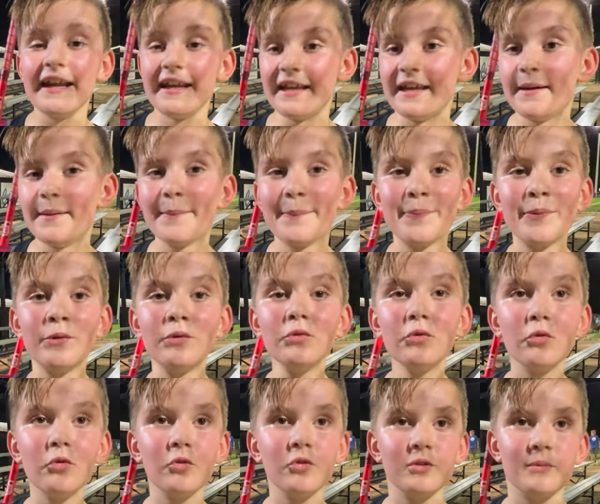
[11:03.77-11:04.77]
get
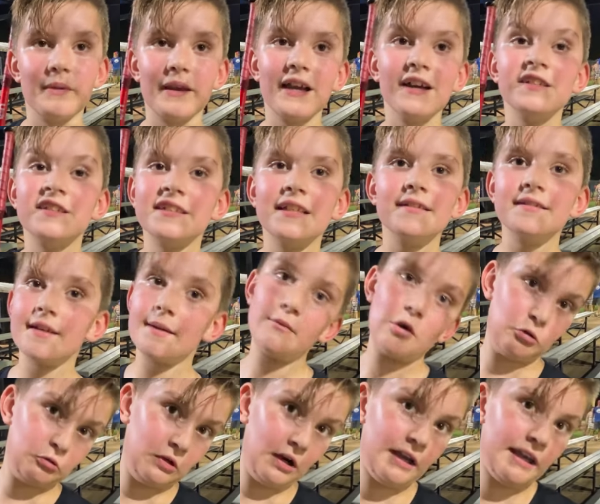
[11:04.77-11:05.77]
pulled because since I'm
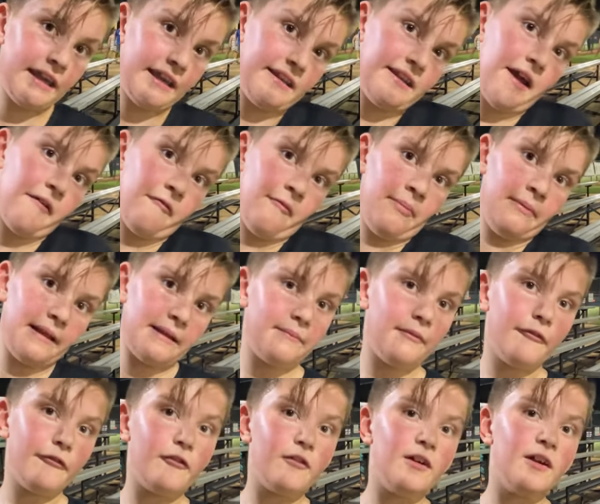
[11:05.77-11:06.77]
a rookie and never played
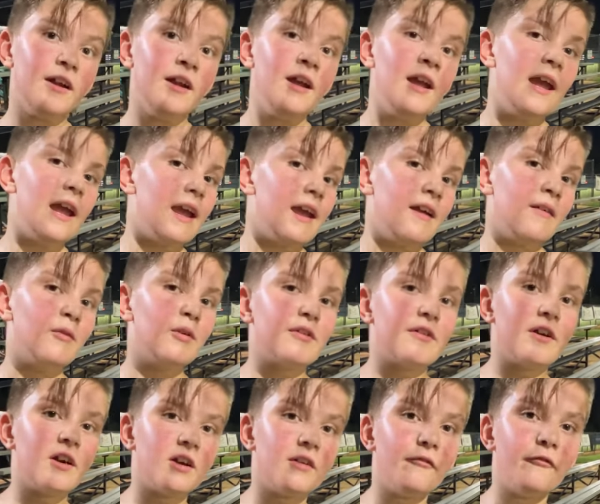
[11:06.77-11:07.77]
before, yeah, with
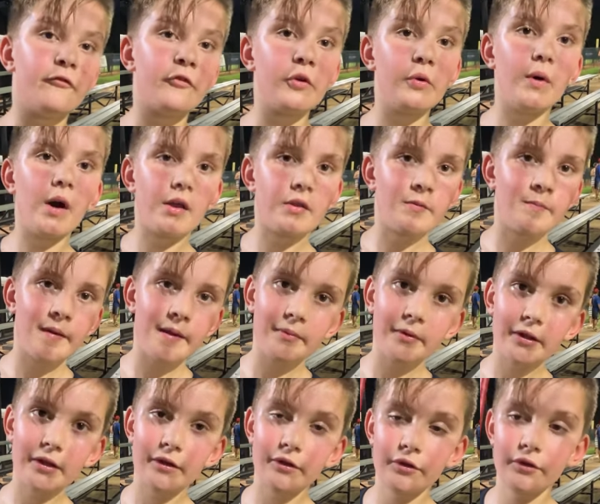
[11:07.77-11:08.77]
a few other
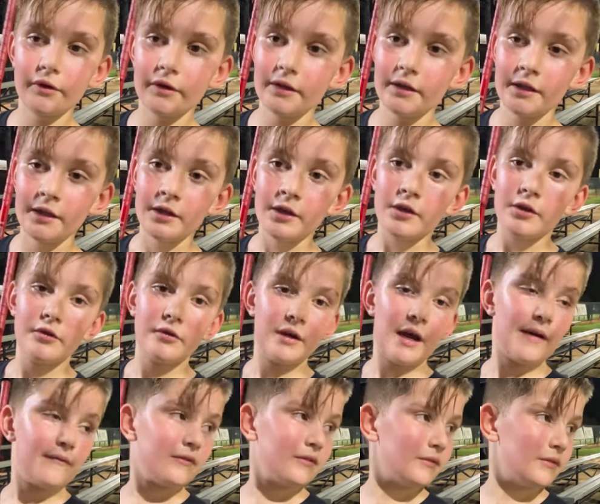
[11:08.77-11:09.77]
people okay. who, who
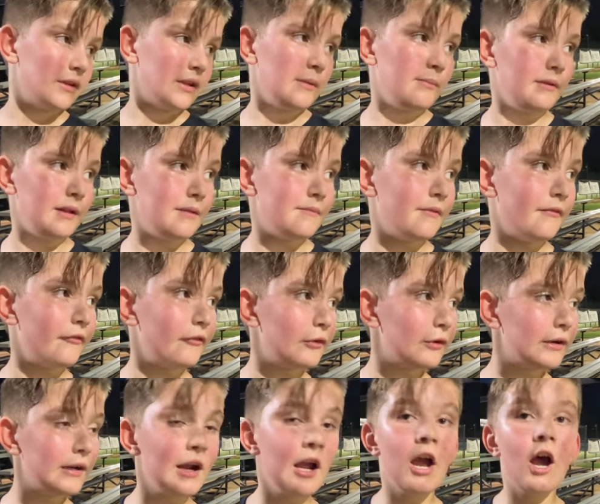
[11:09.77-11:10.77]
haven't really played
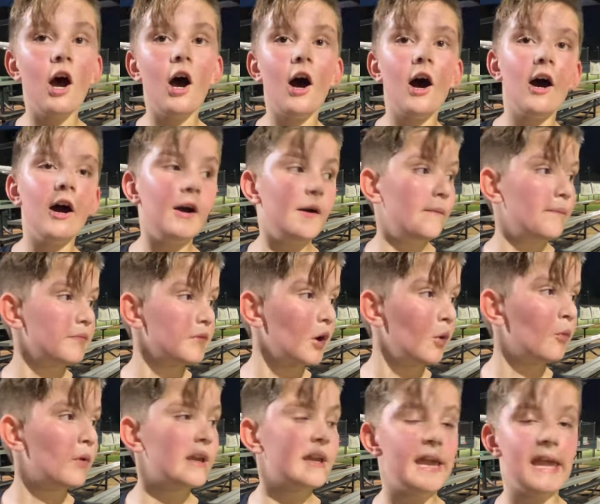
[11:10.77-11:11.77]
before, uh,
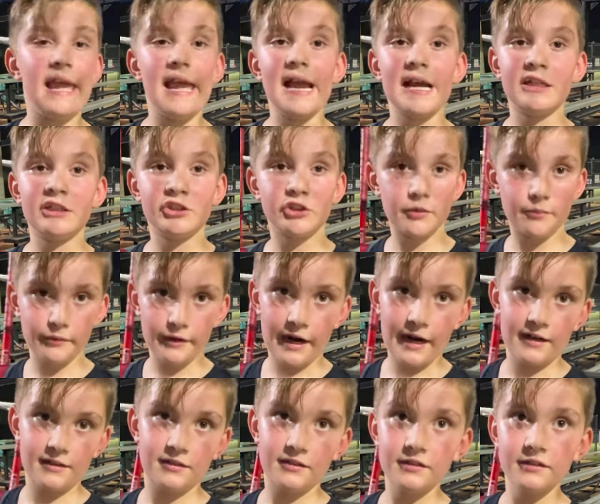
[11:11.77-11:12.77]
we get extra
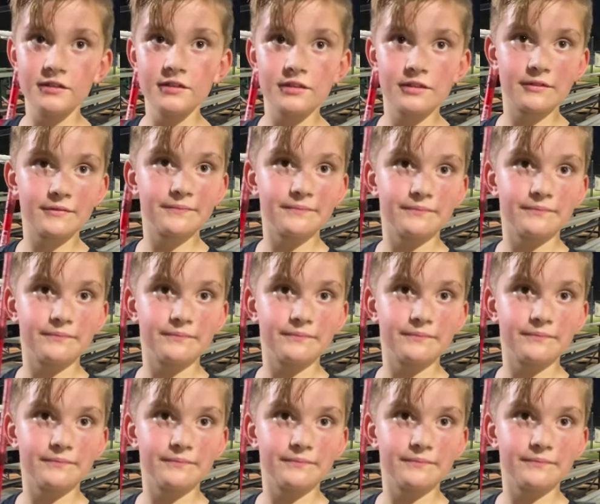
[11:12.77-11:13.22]
practice.